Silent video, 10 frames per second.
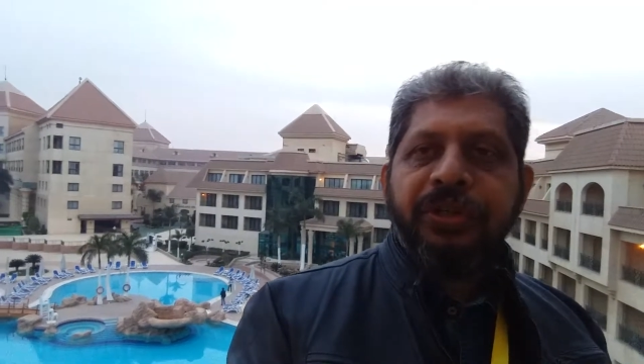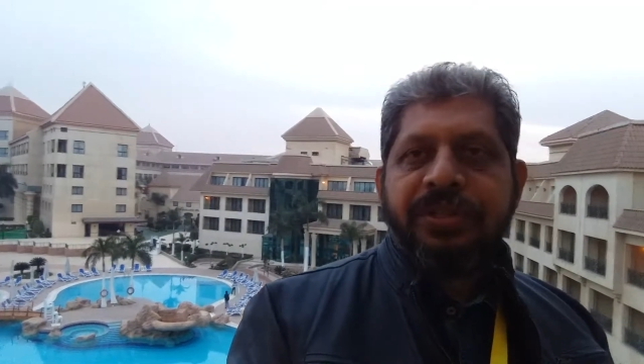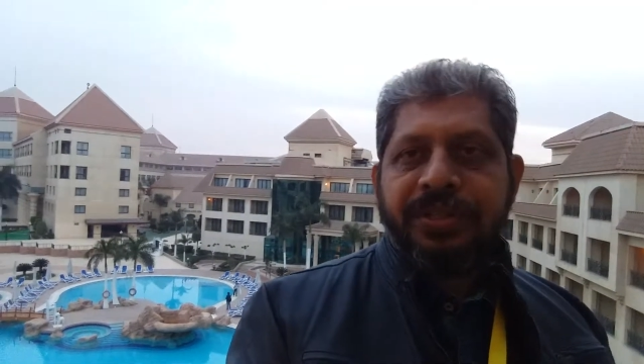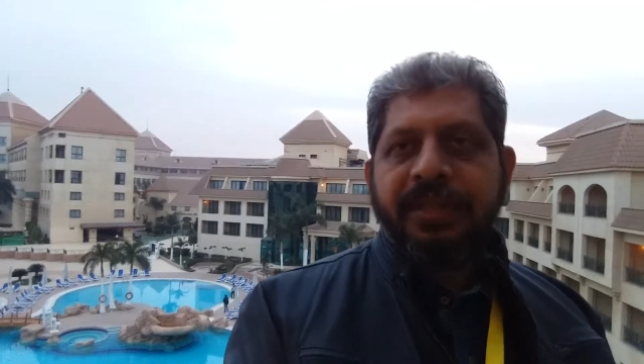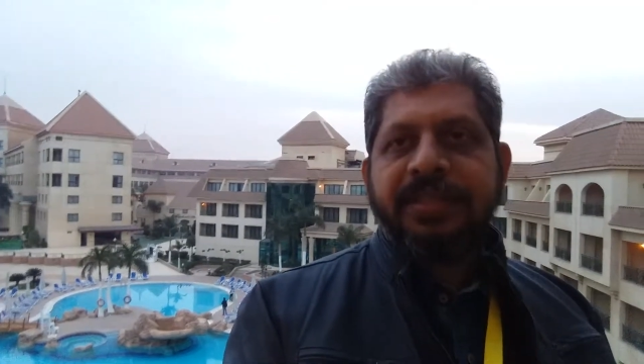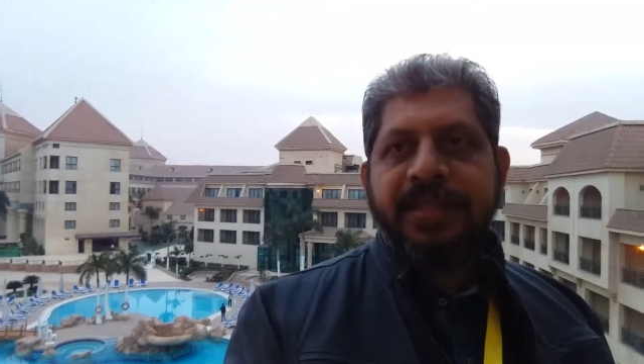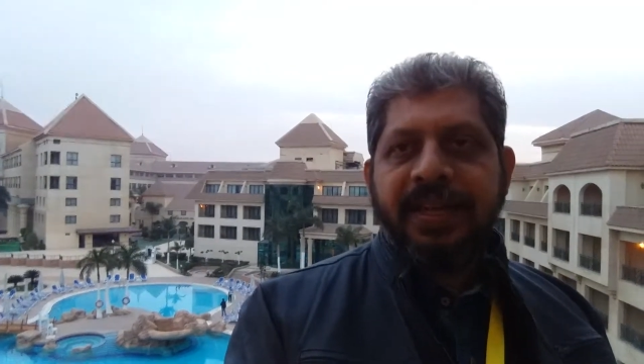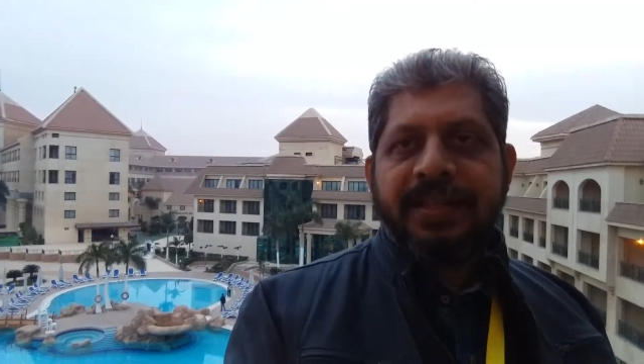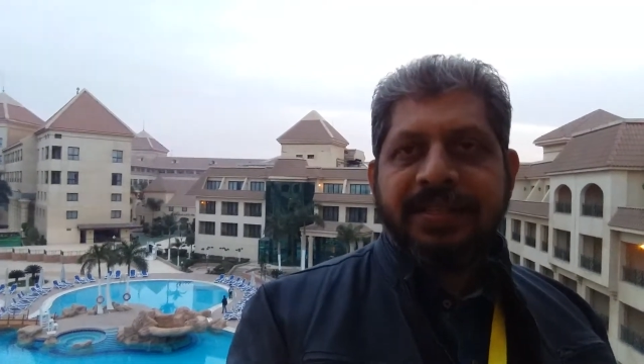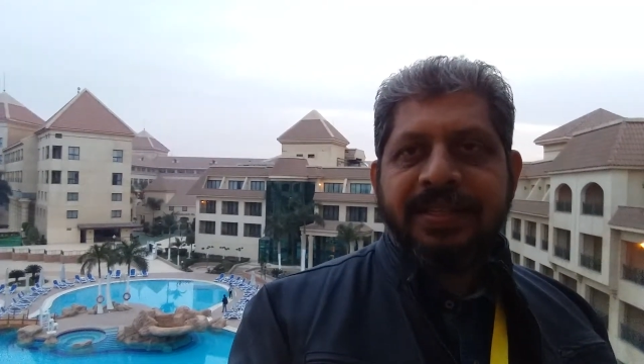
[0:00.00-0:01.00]
6
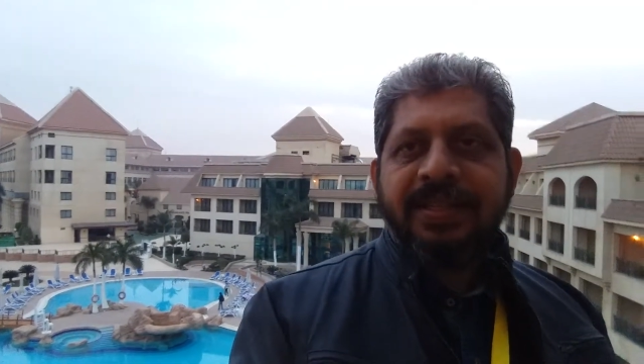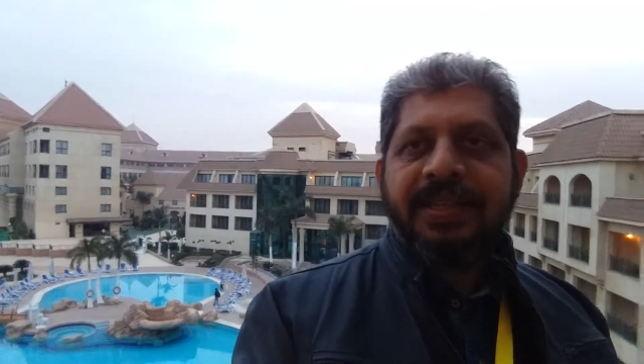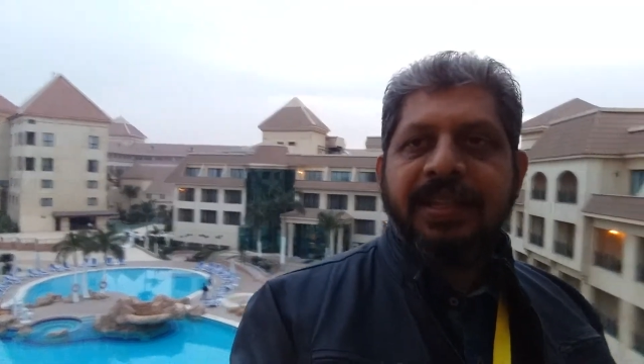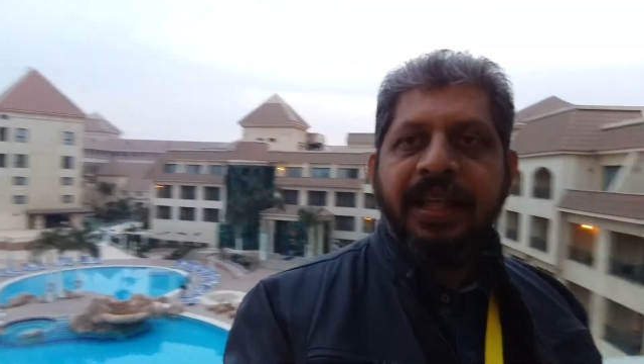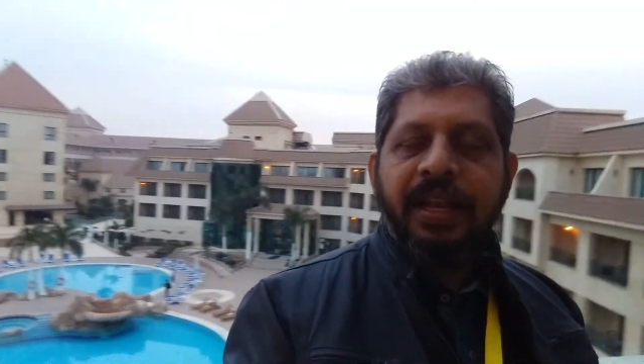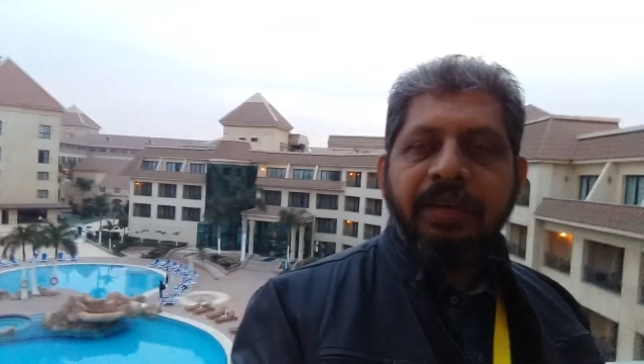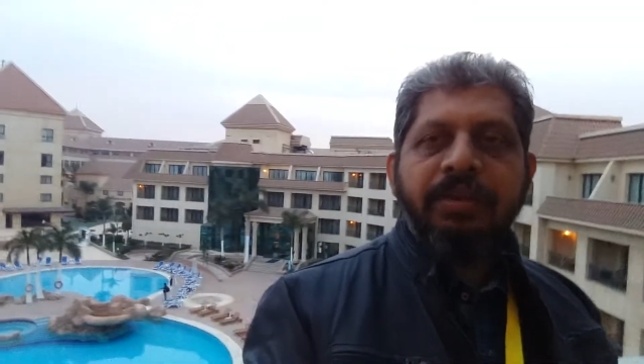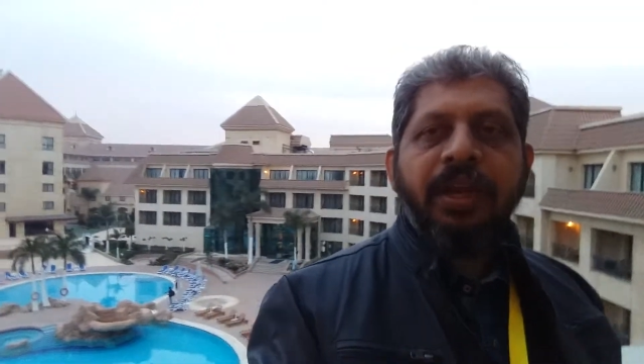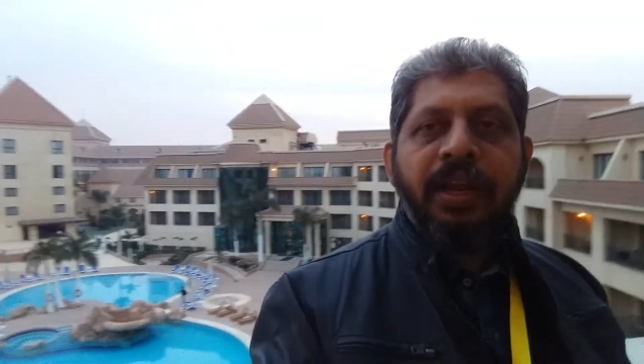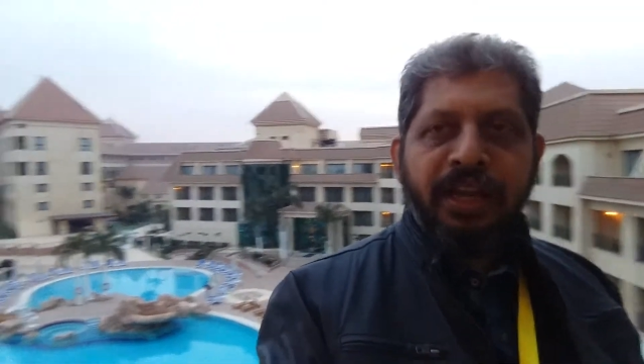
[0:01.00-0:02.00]
years, they
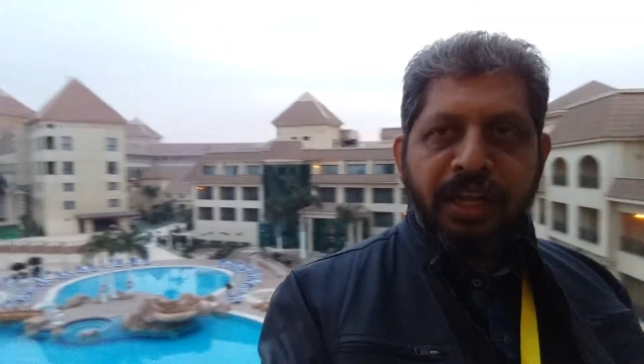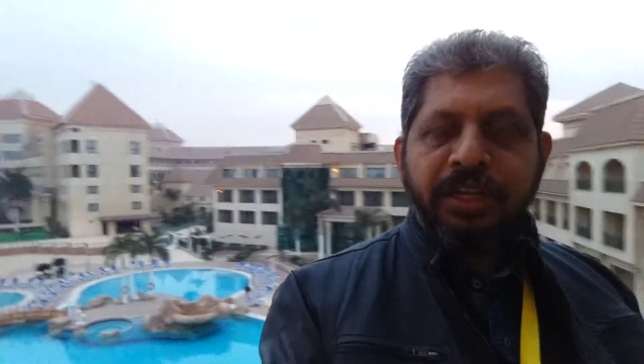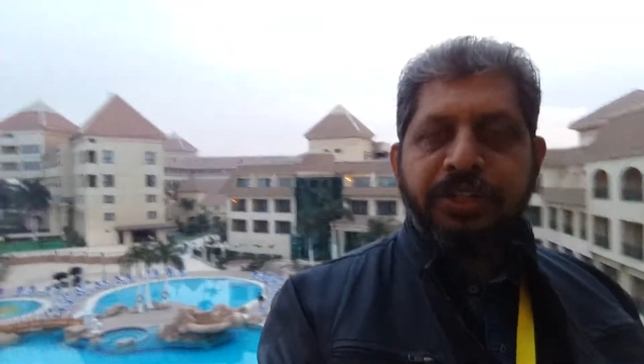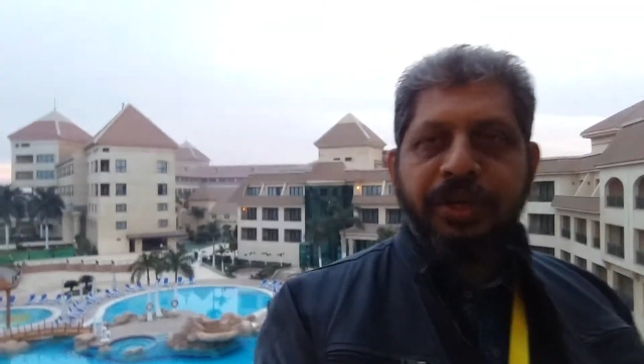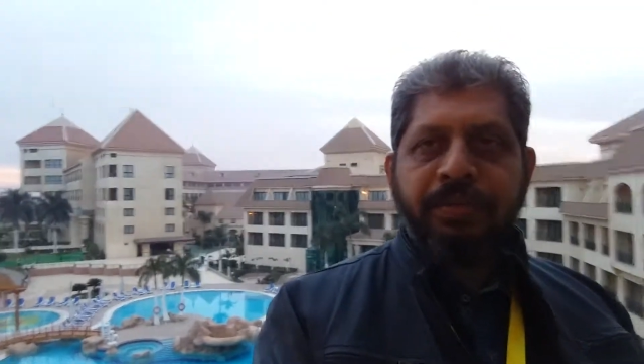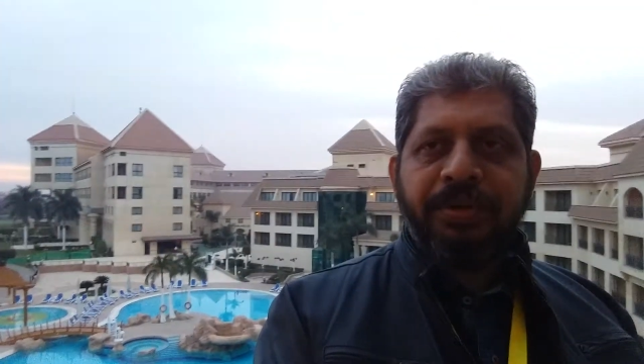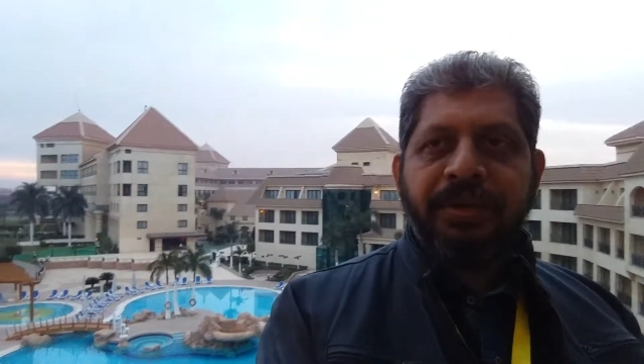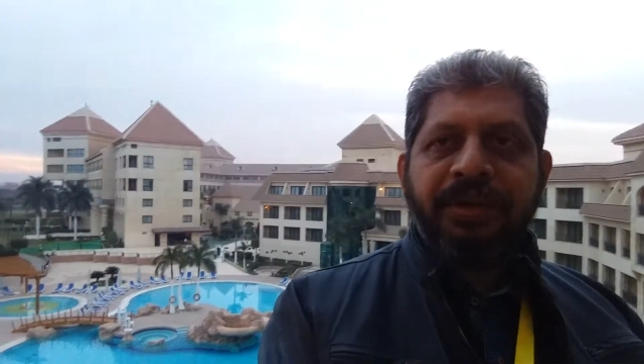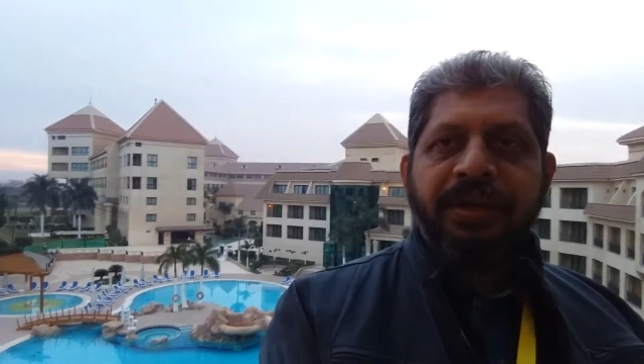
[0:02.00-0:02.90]
lived in Egypt.